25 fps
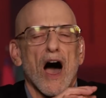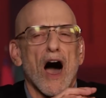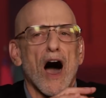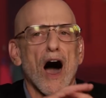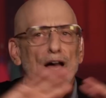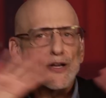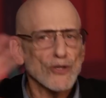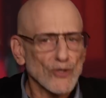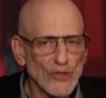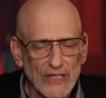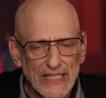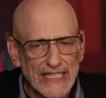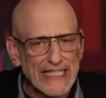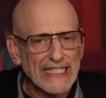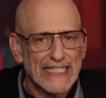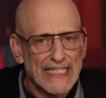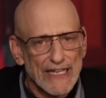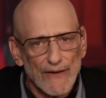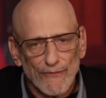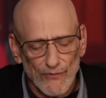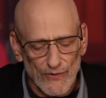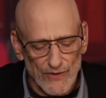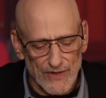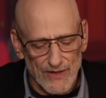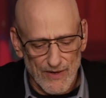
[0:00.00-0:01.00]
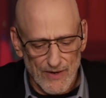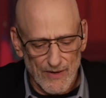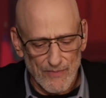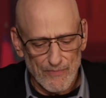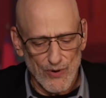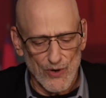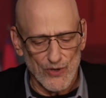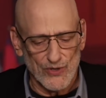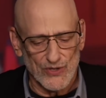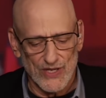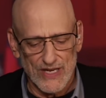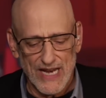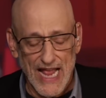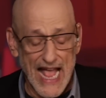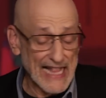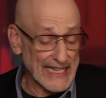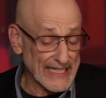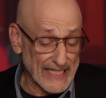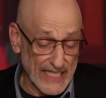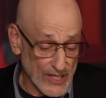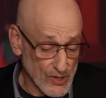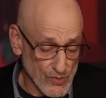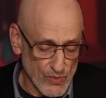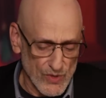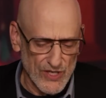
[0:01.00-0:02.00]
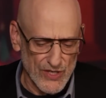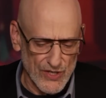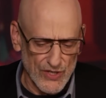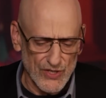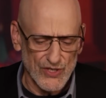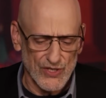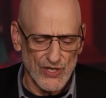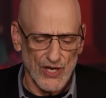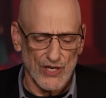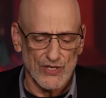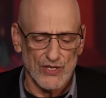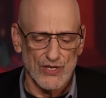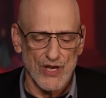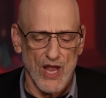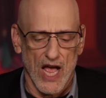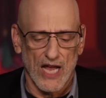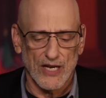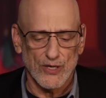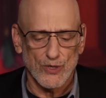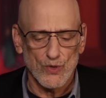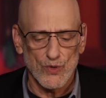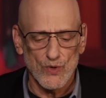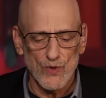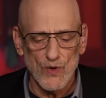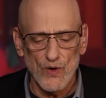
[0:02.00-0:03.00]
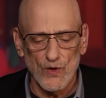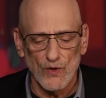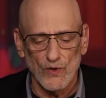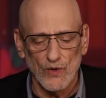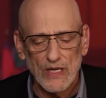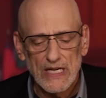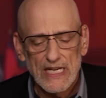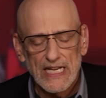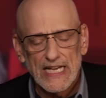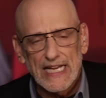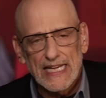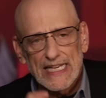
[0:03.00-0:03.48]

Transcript: utterly different personalities, which is just not true.